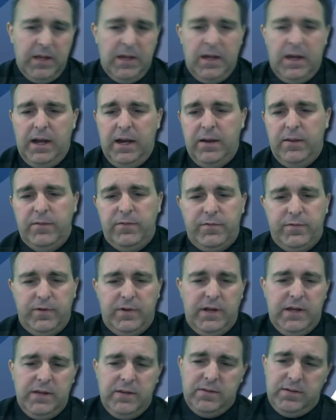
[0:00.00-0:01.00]

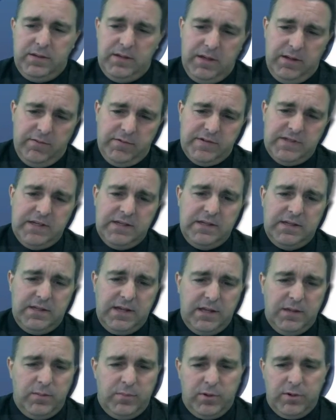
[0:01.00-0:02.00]
I've said
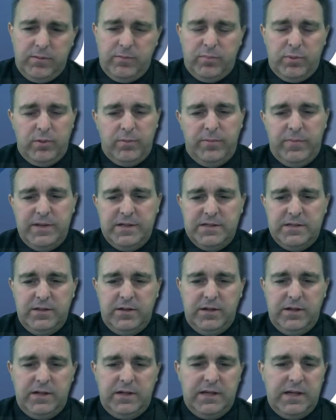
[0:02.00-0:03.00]
down the bottom, problem-based learning,